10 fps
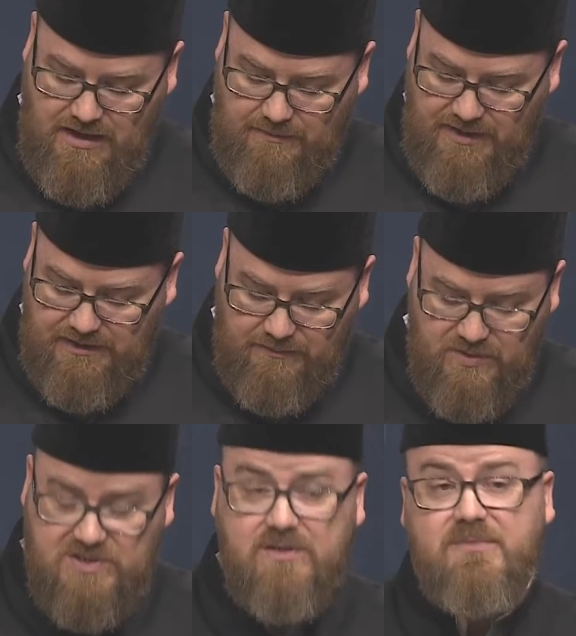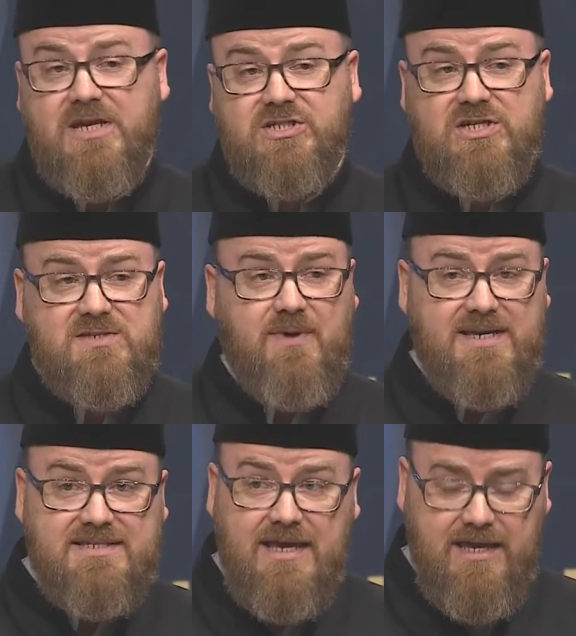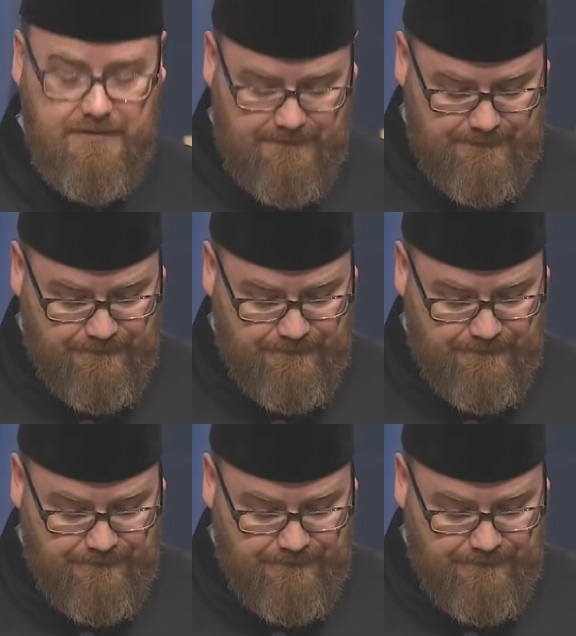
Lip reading: among the Muslim nations by saying,